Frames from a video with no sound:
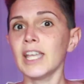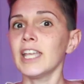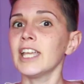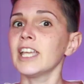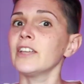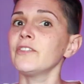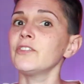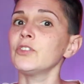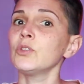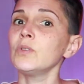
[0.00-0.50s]

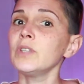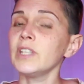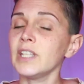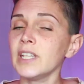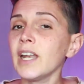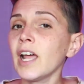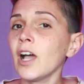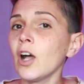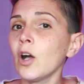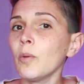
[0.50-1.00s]
If you need
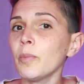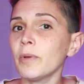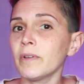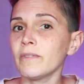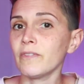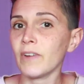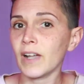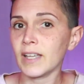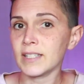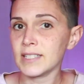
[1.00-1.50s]
help in
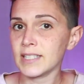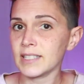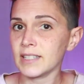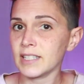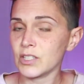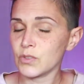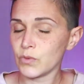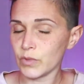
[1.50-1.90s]
finding these